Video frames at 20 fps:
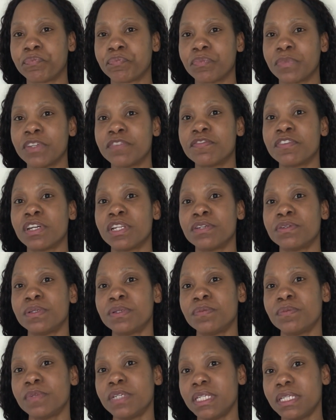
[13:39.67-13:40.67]
the following
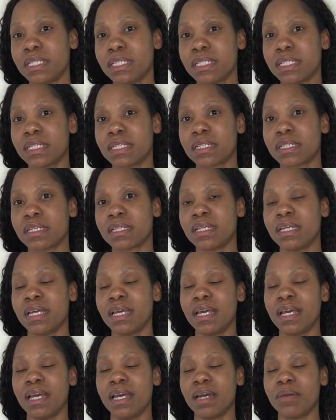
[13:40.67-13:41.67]
week,
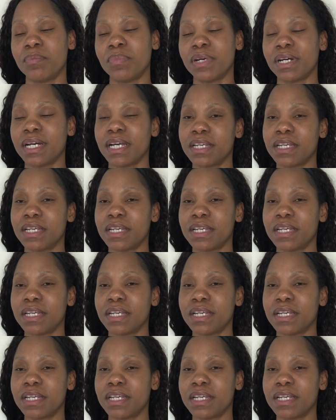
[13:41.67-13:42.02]
but